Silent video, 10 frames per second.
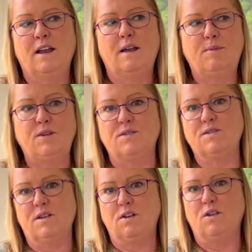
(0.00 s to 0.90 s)

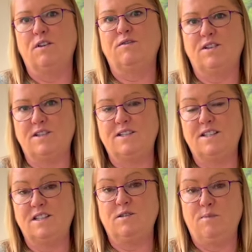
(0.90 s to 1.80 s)
because a lot of your
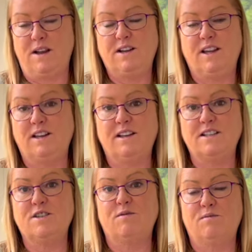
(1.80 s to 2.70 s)
decision making
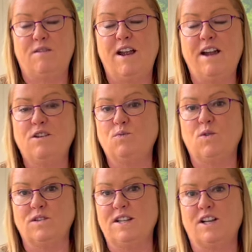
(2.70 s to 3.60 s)
is around
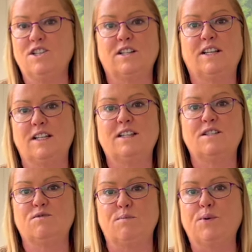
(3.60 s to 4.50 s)
what's actually in
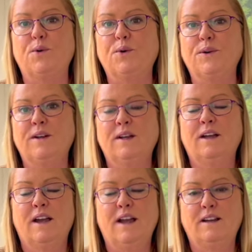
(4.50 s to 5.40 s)
this report.
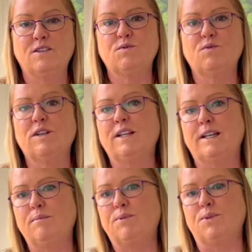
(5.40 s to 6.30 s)
And it's
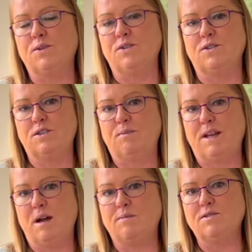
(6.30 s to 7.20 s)
really important to
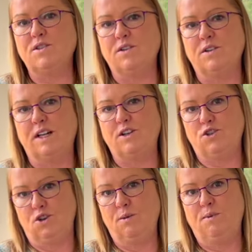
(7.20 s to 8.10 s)
be able to
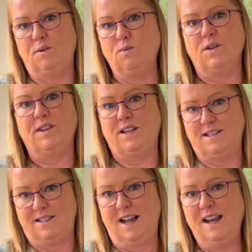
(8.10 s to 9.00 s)
interpret what they're
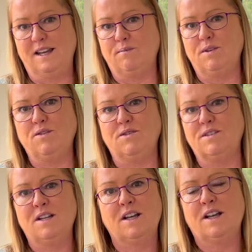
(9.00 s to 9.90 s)
saying,
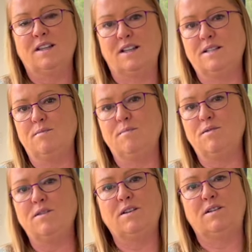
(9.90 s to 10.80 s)
because there's a
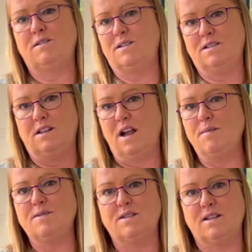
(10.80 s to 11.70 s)
million
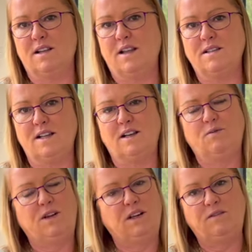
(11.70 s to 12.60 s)
disclaimers in there saying
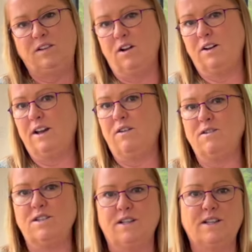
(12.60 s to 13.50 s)
we're giving no
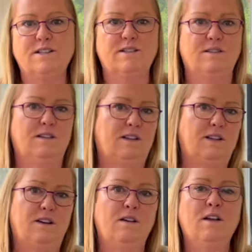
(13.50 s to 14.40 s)
guarantees, and
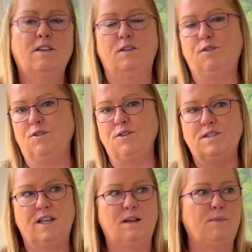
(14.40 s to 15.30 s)
you know, the
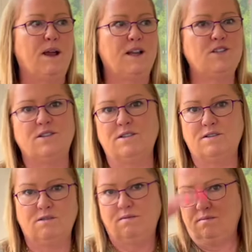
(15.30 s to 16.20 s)
first 10
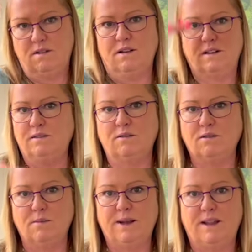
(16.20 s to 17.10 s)
pages are like
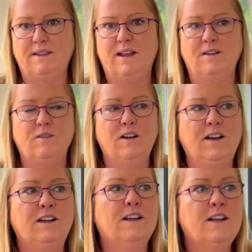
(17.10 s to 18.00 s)
all about that,
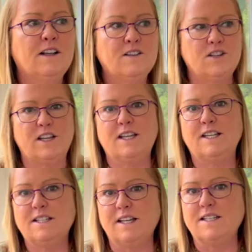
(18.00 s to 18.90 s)
right? So you
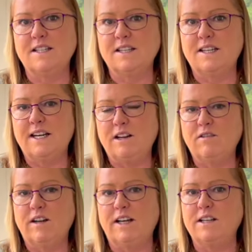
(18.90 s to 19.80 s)
get down to the nitty
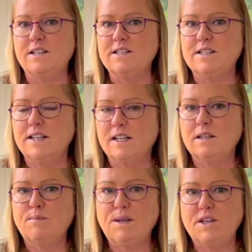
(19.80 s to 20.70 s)
gritty and you see
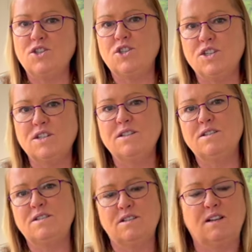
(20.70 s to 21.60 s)
the
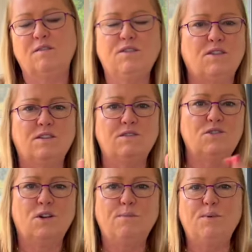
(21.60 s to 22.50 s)
pictures, they've got
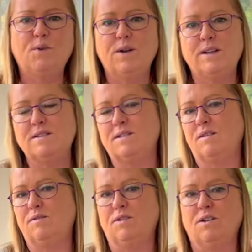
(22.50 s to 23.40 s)
dot points,
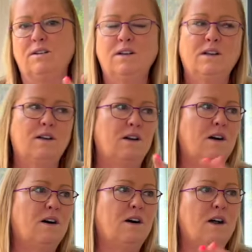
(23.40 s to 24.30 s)
they've got,
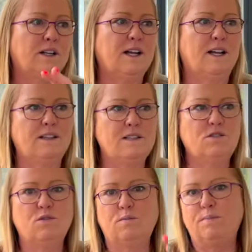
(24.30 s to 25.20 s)
oh, okay, this
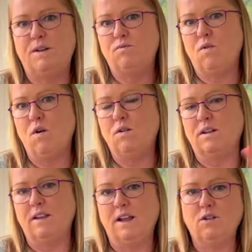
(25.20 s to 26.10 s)
could be wrong
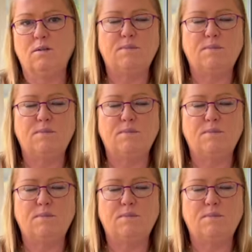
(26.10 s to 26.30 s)
and that could